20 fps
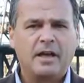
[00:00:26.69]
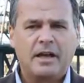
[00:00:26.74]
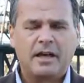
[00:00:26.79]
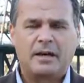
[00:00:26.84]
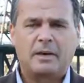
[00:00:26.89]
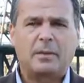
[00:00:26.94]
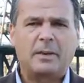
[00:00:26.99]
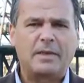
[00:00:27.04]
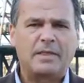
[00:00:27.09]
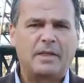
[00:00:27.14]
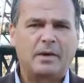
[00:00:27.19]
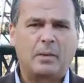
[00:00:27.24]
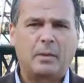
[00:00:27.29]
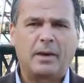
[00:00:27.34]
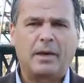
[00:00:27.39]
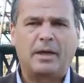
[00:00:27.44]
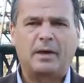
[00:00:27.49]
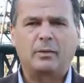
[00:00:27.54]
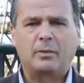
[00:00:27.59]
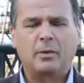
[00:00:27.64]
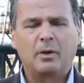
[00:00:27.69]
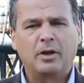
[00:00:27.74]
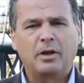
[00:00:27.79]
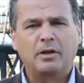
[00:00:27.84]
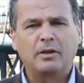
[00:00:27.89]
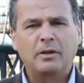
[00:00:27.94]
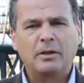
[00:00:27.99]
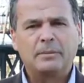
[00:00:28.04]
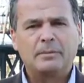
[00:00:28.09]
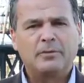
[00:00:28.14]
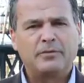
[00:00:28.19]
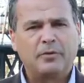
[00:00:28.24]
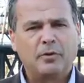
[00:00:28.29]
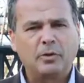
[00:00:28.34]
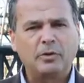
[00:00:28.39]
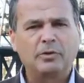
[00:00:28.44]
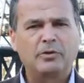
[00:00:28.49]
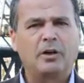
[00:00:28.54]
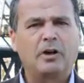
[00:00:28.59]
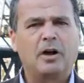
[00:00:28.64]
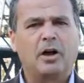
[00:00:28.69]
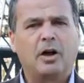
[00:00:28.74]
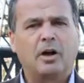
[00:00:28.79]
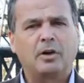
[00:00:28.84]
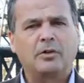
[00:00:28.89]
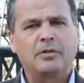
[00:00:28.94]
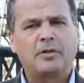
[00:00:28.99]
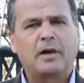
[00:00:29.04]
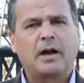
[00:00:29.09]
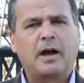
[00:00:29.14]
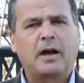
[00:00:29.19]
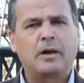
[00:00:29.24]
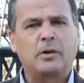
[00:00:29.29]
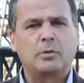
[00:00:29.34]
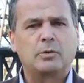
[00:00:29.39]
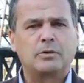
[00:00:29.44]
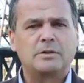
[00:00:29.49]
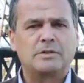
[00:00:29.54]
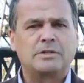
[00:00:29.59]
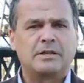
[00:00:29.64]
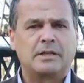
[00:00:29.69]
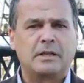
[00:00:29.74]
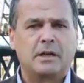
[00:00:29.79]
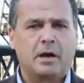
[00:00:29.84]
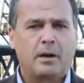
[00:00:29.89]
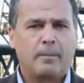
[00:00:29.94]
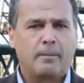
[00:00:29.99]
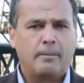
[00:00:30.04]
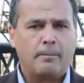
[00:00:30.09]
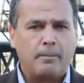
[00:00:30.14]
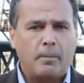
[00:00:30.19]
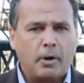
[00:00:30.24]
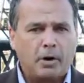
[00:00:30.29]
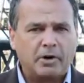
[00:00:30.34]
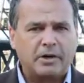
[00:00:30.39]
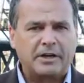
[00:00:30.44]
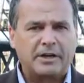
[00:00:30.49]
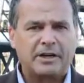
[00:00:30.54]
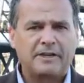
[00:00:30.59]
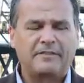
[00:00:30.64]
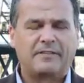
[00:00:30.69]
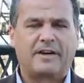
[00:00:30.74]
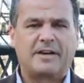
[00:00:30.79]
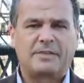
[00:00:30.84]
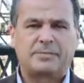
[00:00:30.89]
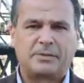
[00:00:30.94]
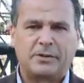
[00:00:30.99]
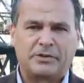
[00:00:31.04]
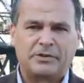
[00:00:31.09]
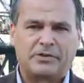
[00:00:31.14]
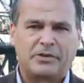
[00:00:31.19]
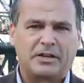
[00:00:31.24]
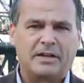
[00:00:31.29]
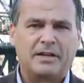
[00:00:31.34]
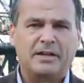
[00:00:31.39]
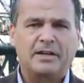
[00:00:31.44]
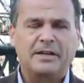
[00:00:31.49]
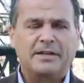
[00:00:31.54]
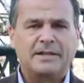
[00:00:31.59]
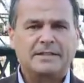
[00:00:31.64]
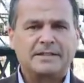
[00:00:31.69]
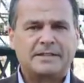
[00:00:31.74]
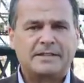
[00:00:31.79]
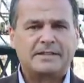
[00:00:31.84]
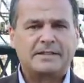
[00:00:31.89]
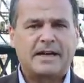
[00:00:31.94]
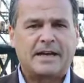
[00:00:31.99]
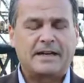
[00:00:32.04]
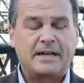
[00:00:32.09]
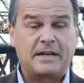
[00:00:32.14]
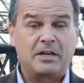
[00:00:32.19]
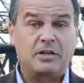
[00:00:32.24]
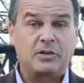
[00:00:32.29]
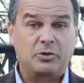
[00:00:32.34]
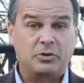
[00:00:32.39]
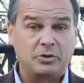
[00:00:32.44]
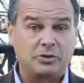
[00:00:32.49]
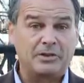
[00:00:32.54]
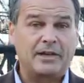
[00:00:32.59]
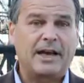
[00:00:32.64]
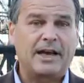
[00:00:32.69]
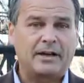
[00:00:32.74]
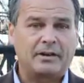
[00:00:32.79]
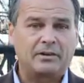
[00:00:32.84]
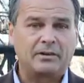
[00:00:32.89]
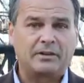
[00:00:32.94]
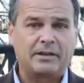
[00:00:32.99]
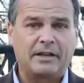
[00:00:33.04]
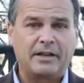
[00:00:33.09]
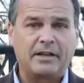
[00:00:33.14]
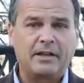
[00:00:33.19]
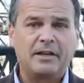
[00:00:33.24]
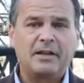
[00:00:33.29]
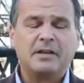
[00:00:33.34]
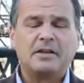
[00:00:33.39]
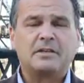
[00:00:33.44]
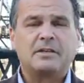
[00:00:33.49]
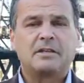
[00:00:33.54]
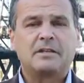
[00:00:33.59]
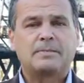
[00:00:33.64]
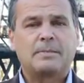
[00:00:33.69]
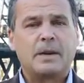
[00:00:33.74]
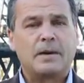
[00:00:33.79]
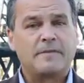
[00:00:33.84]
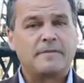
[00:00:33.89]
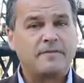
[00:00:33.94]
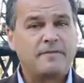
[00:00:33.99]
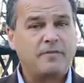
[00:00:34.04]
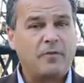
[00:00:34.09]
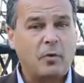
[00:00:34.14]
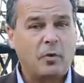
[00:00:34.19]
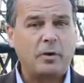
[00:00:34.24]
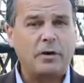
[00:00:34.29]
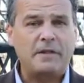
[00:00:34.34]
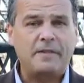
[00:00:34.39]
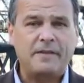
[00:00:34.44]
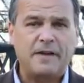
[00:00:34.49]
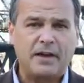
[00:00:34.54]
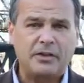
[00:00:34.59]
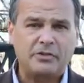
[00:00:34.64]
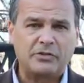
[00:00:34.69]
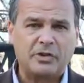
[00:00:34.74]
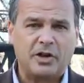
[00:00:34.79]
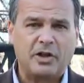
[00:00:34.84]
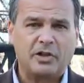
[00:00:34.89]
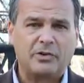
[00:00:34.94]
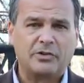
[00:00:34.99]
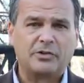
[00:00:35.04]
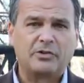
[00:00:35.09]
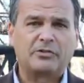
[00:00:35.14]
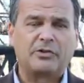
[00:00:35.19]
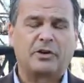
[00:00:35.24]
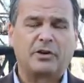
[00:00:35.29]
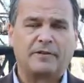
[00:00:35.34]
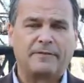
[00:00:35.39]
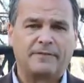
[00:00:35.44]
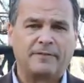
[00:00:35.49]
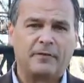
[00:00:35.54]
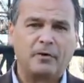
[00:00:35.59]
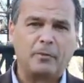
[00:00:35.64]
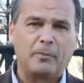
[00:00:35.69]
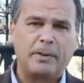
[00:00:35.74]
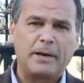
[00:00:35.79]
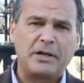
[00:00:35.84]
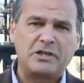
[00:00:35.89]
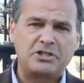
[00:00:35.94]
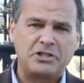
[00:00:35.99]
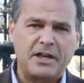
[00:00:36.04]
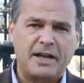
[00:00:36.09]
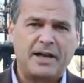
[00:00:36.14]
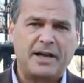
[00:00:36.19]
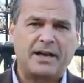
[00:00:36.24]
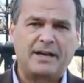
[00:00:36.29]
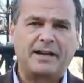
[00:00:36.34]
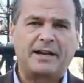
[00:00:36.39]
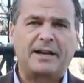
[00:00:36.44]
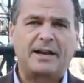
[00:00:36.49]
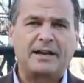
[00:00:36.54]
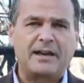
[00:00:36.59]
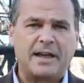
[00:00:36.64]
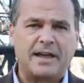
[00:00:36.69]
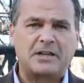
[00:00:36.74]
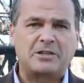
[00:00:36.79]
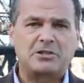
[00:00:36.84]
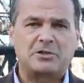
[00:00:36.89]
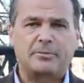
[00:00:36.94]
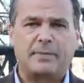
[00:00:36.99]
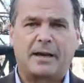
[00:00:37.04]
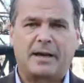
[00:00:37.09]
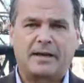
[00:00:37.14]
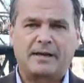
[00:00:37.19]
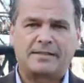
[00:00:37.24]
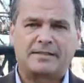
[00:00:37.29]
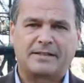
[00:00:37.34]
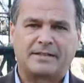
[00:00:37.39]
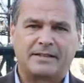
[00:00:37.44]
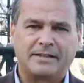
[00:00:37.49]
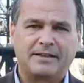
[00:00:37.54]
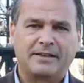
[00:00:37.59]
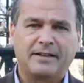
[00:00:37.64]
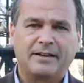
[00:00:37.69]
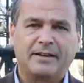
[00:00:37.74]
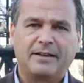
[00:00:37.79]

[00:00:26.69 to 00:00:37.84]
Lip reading: and away they went. Well, before long, the guy who was the marketing vice president decided unilaterally to spend $40,000 on a full-page ad in a national magazine.